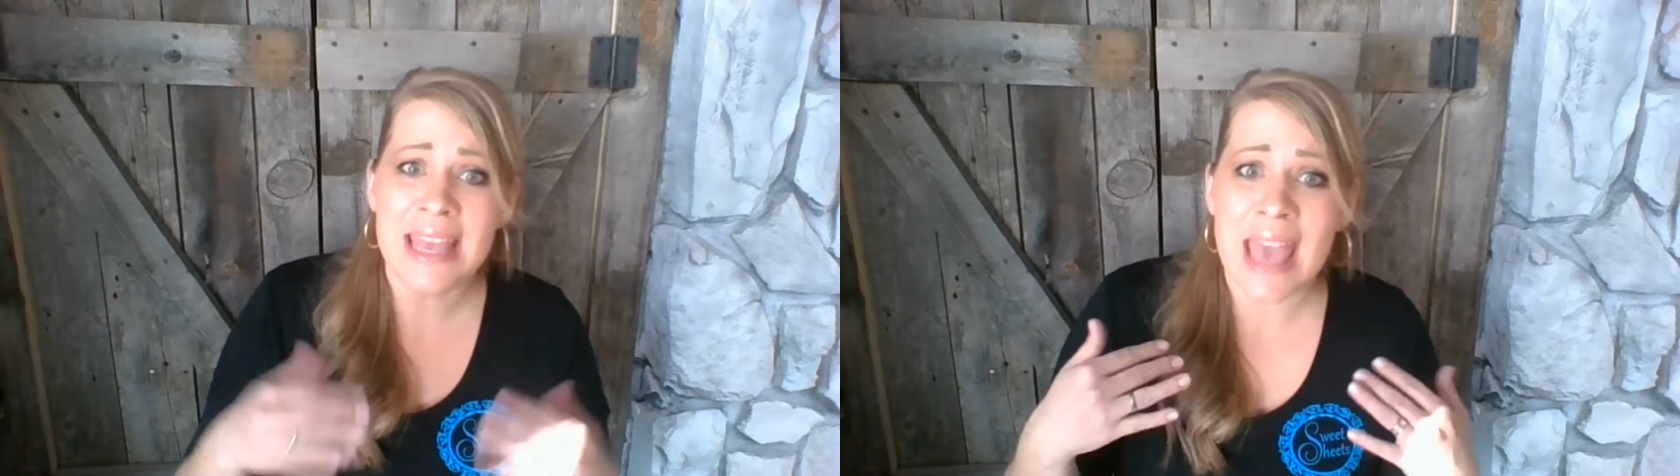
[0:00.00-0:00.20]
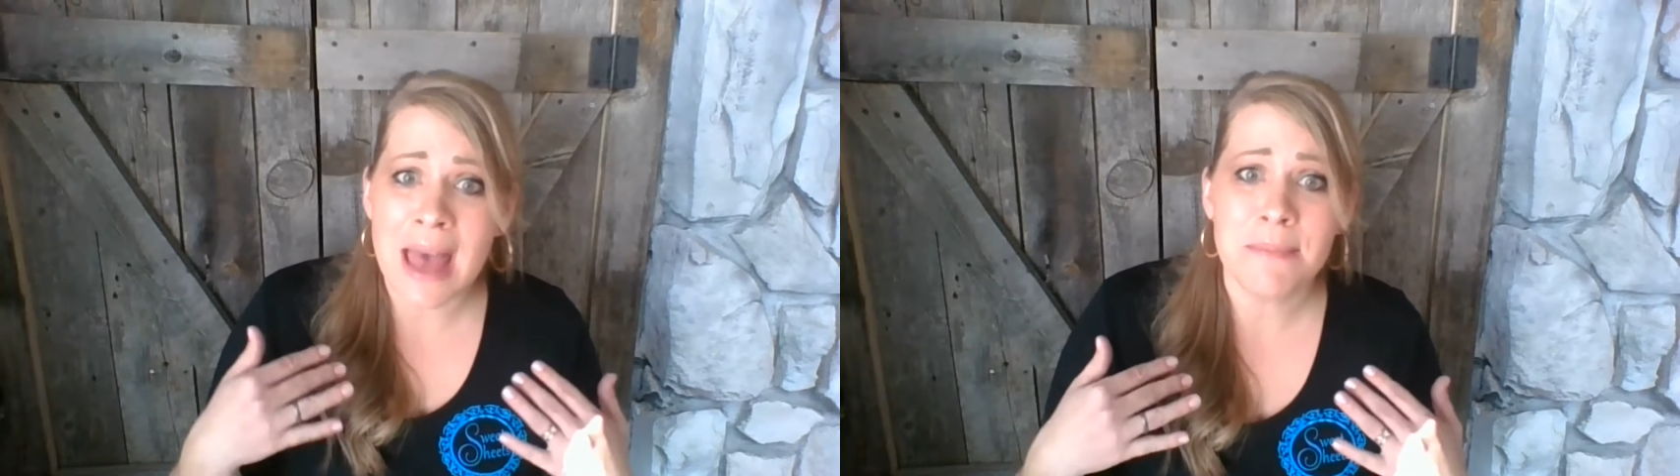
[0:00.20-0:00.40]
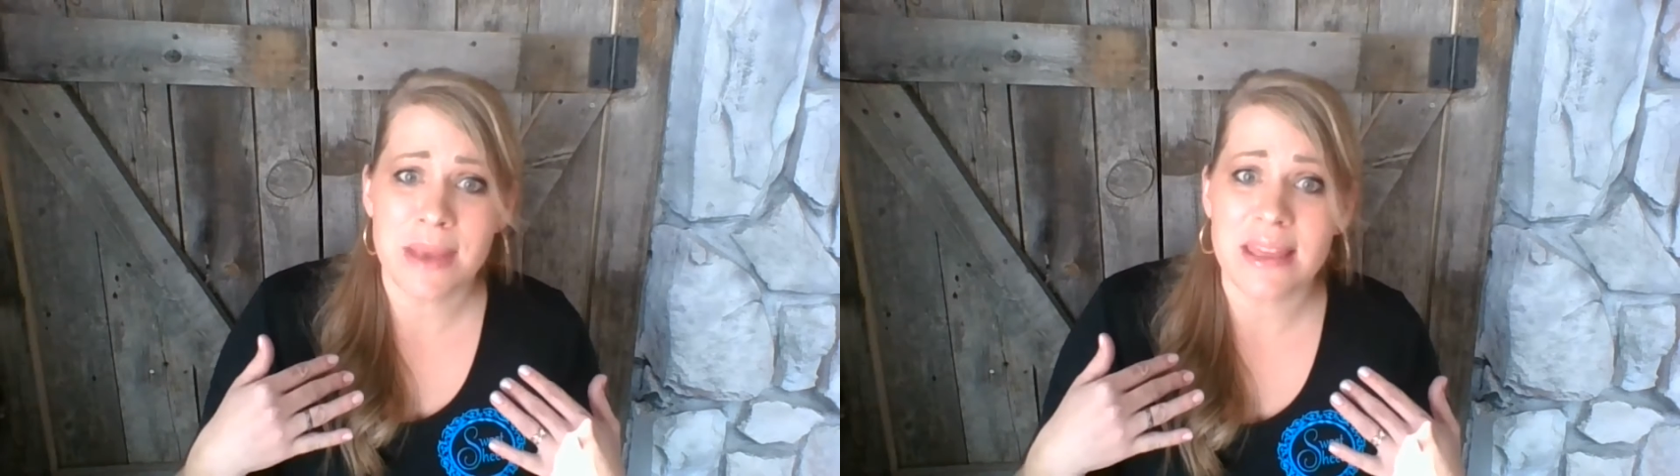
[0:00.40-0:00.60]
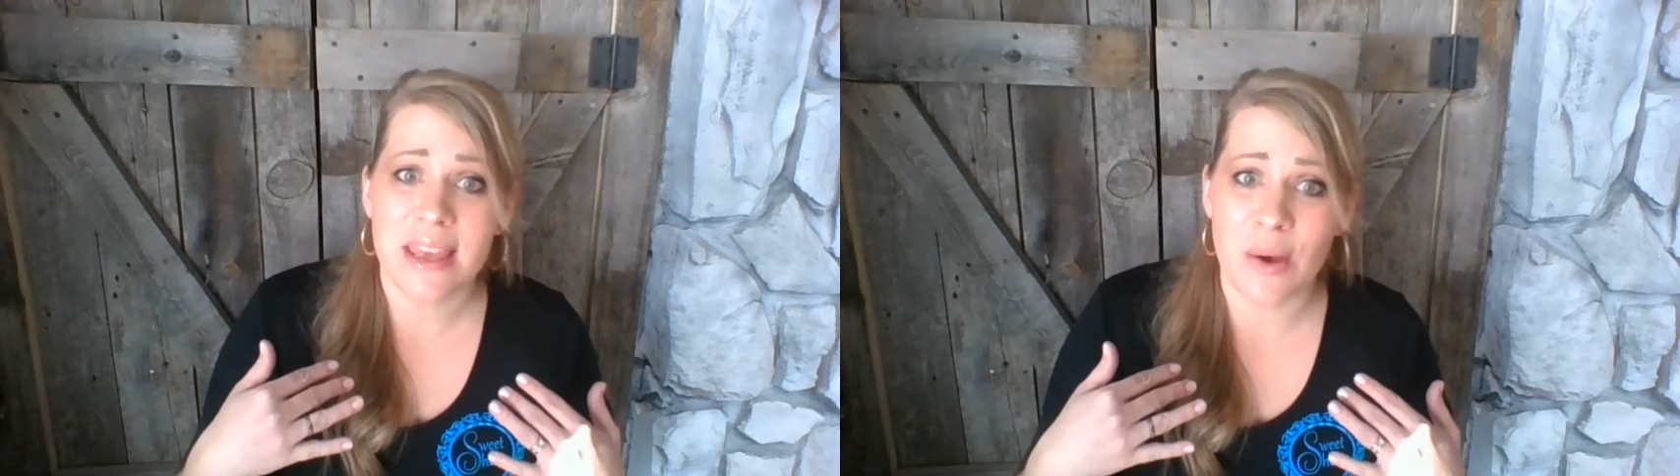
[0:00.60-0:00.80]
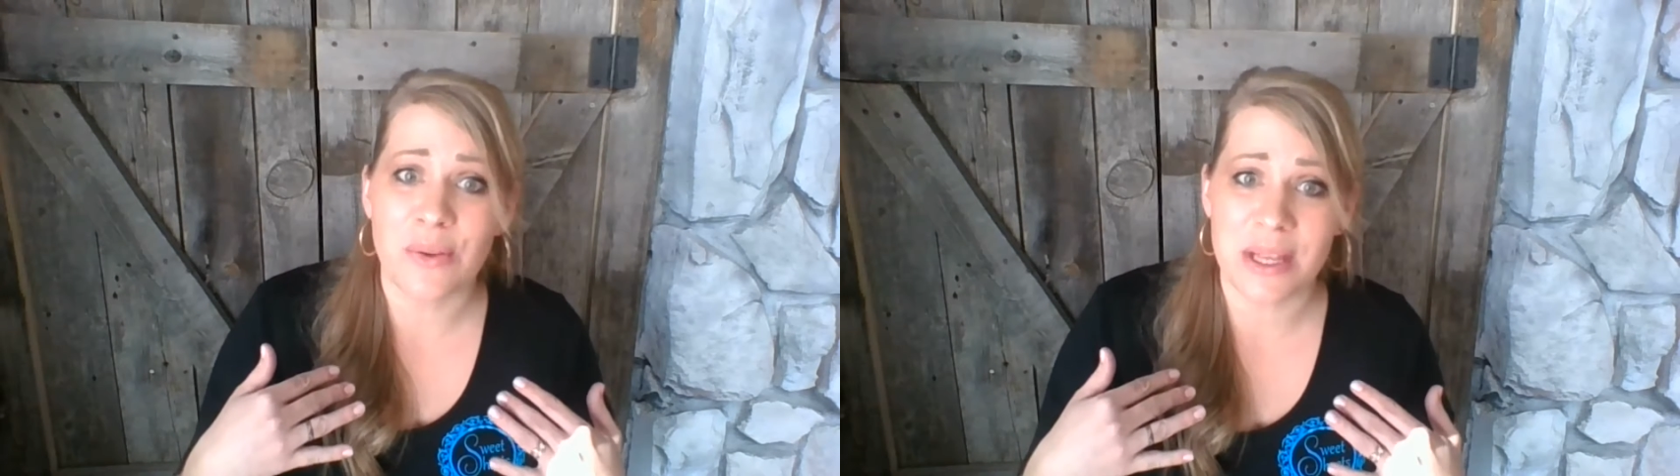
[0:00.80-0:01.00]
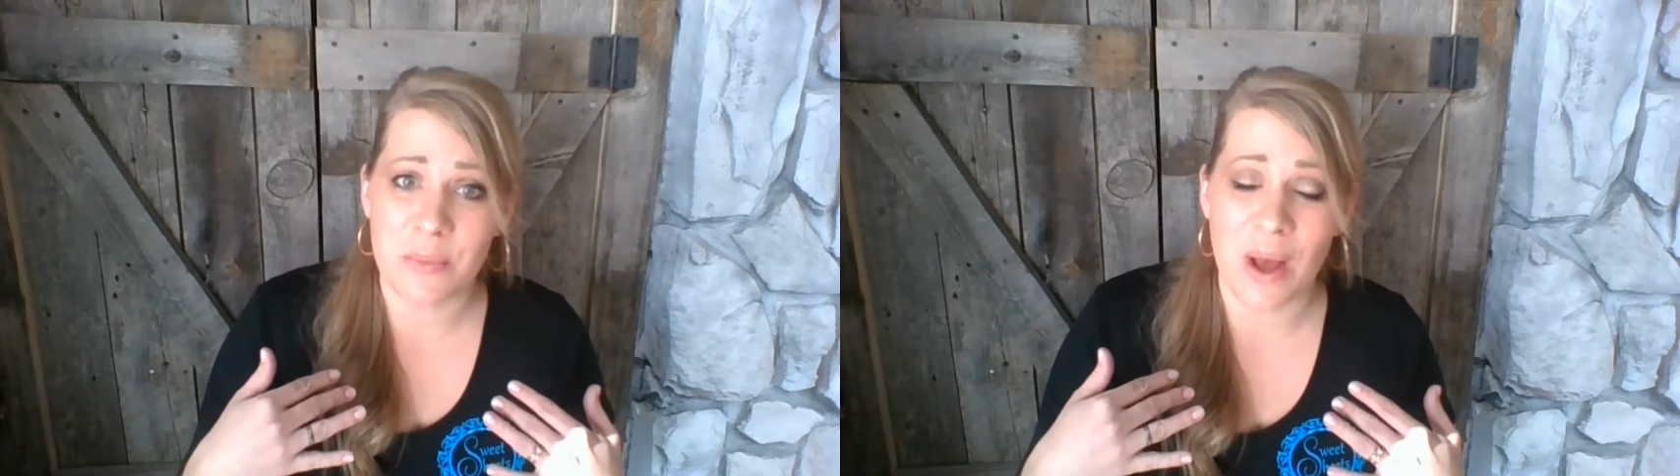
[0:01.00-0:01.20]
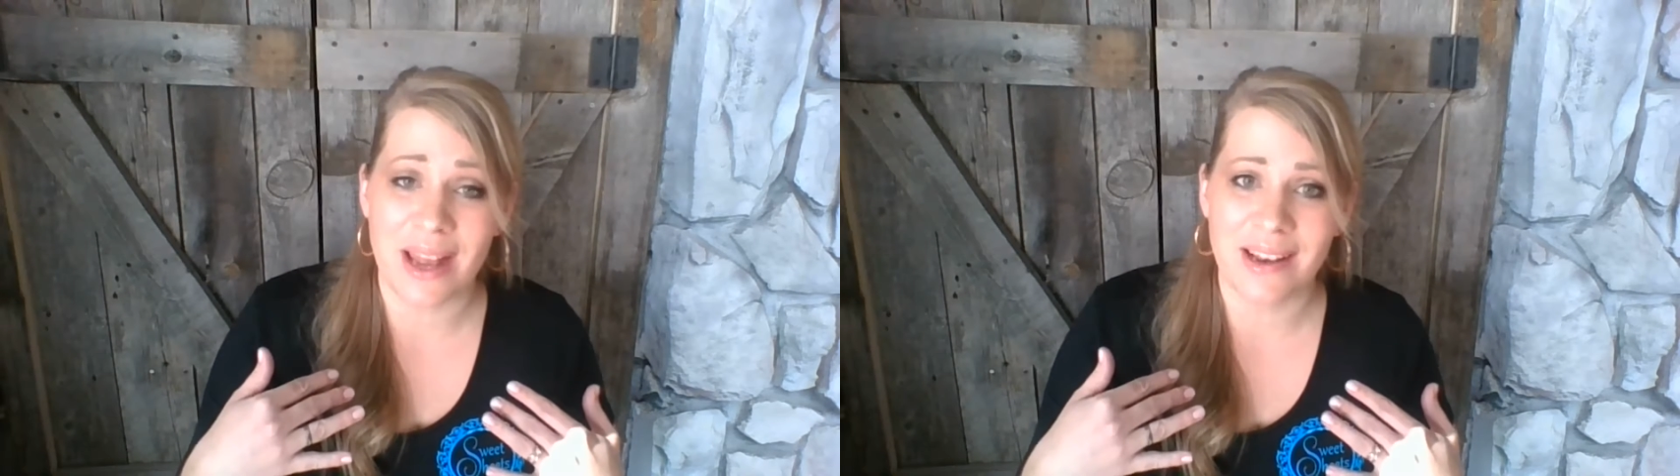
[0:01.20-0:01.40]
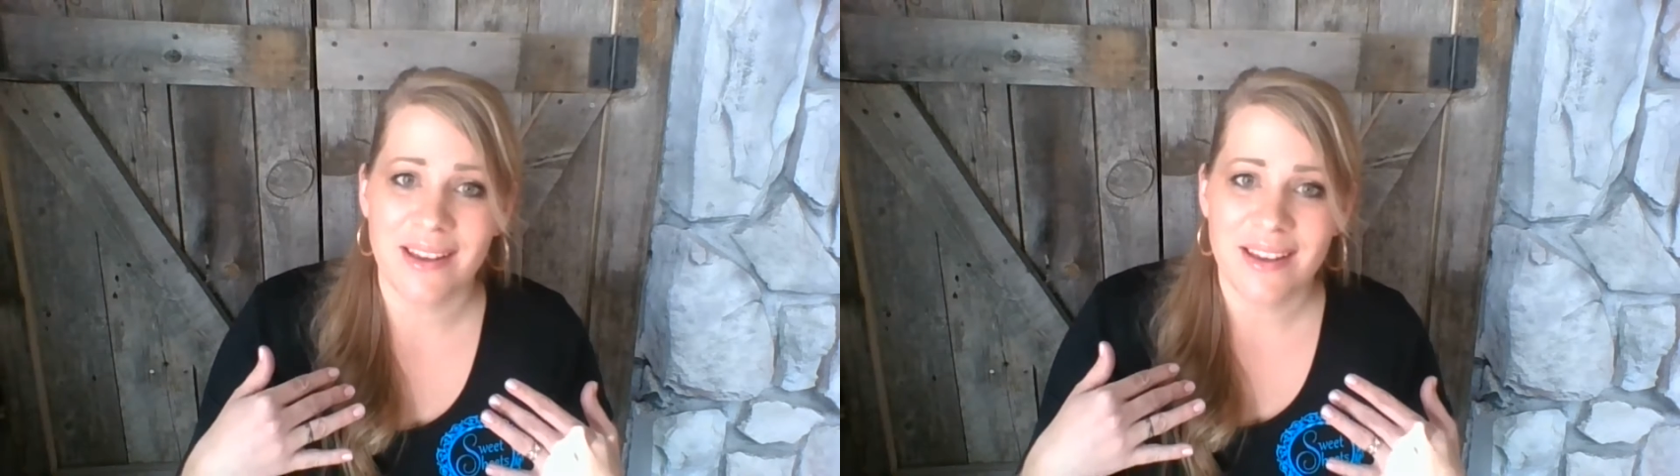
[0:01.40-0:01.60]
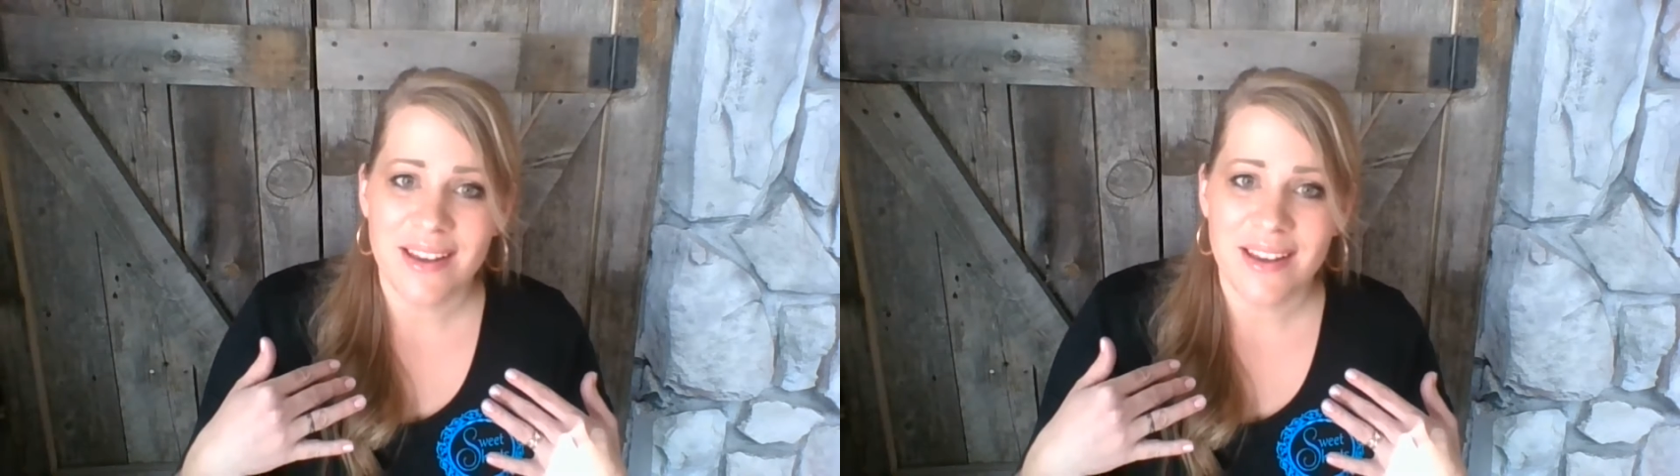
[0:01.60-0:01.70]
I can't be the only one.